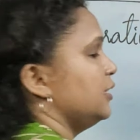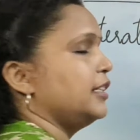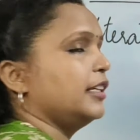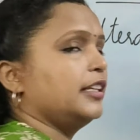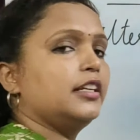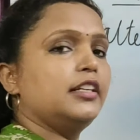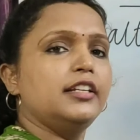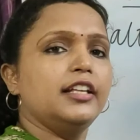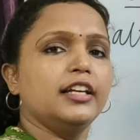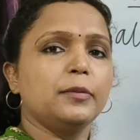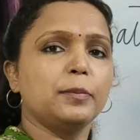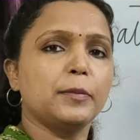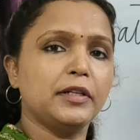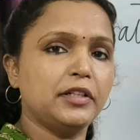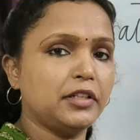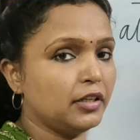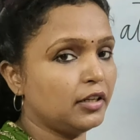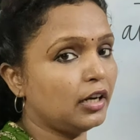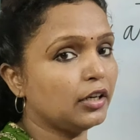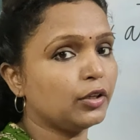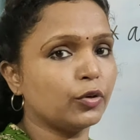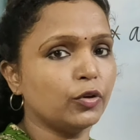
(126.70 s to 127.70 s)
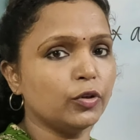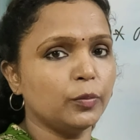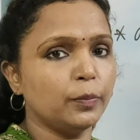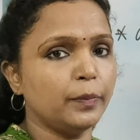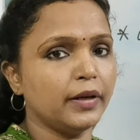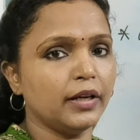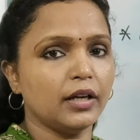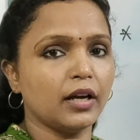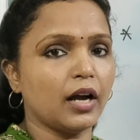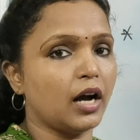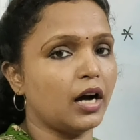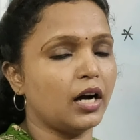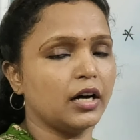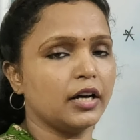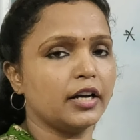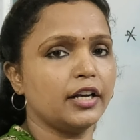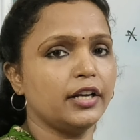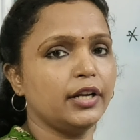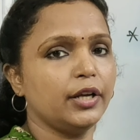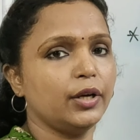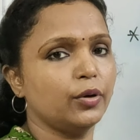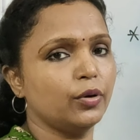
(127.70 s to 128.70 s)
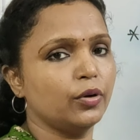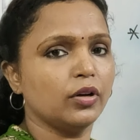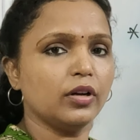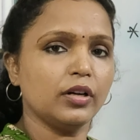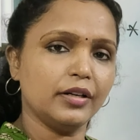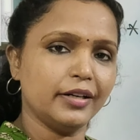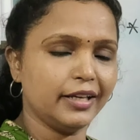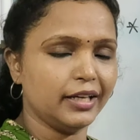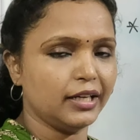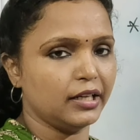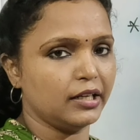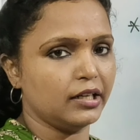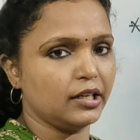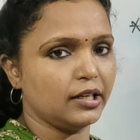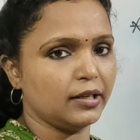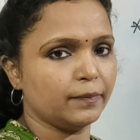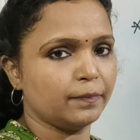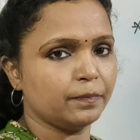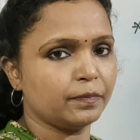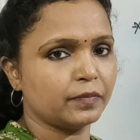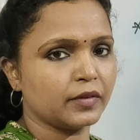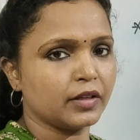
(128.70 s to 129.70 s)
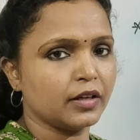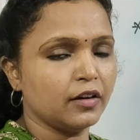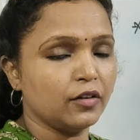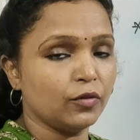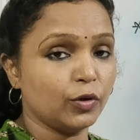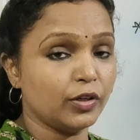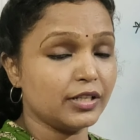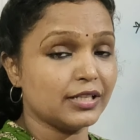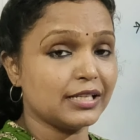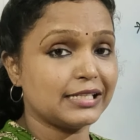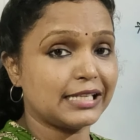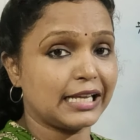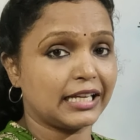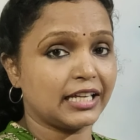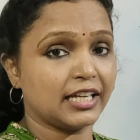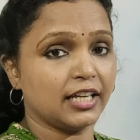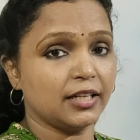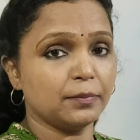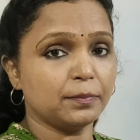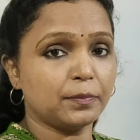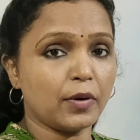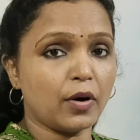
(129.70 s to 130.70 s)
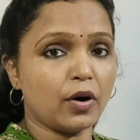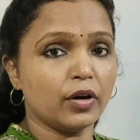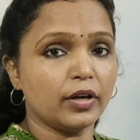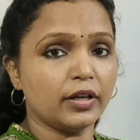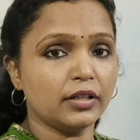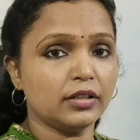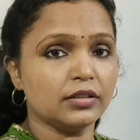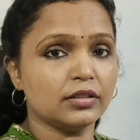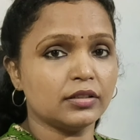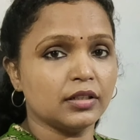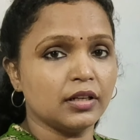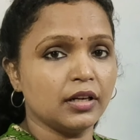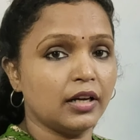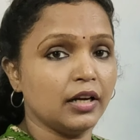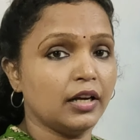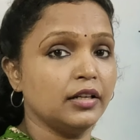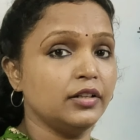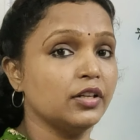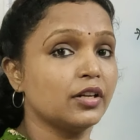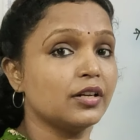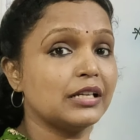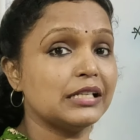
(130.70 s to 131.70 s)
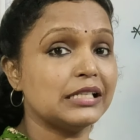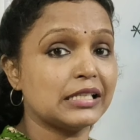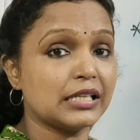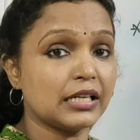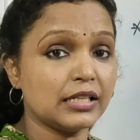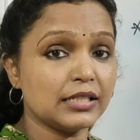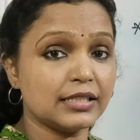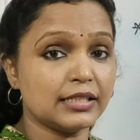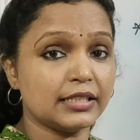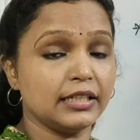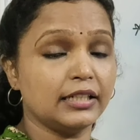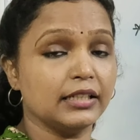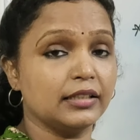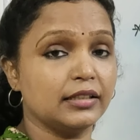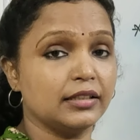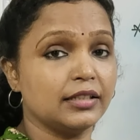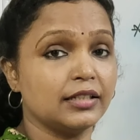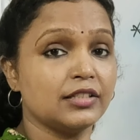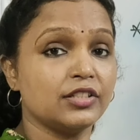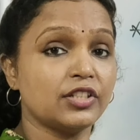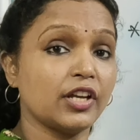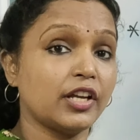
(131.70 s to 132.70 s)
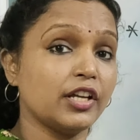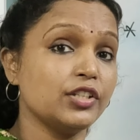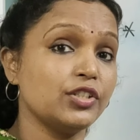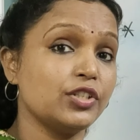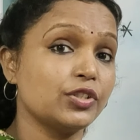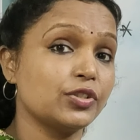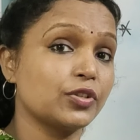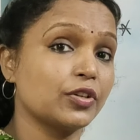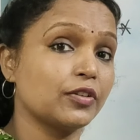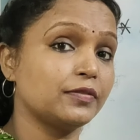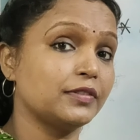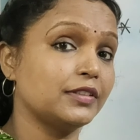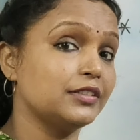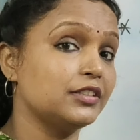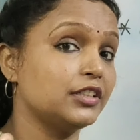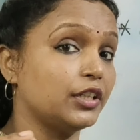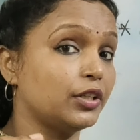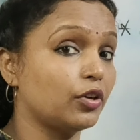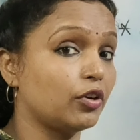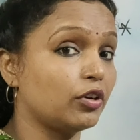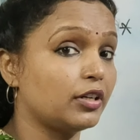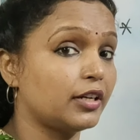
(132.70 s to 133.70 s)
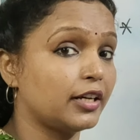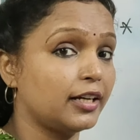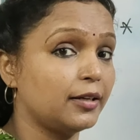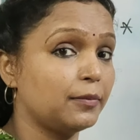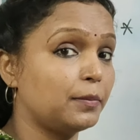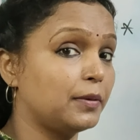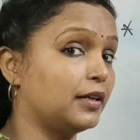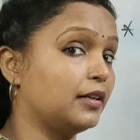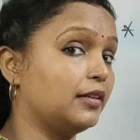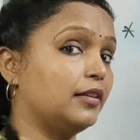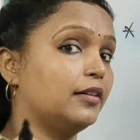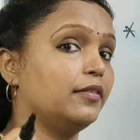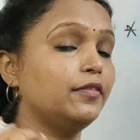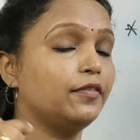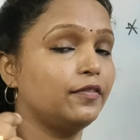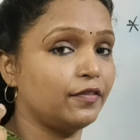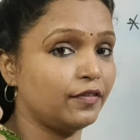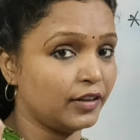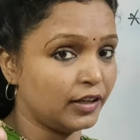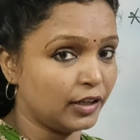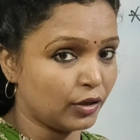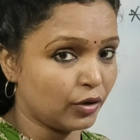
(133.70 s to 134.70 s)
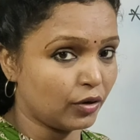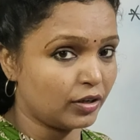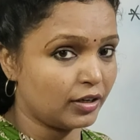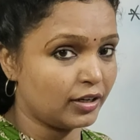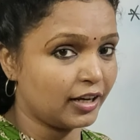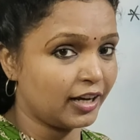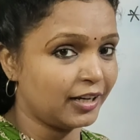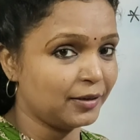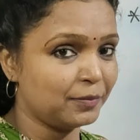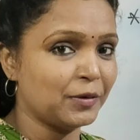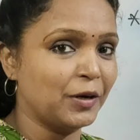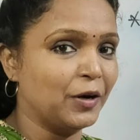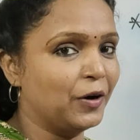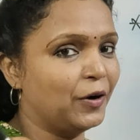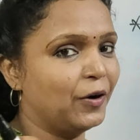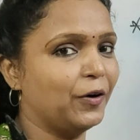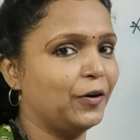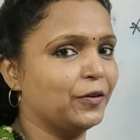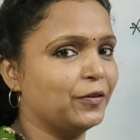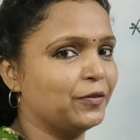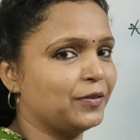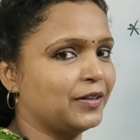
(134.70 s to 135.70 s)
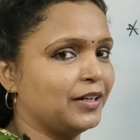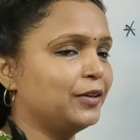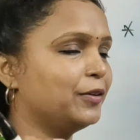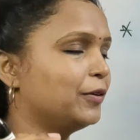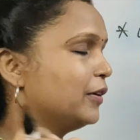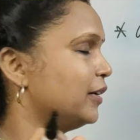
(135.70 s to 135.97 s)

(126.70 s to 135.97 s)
genetic material could be RNA or DNA. What is the second point? It results in the changes of the genotype and the phenotype of an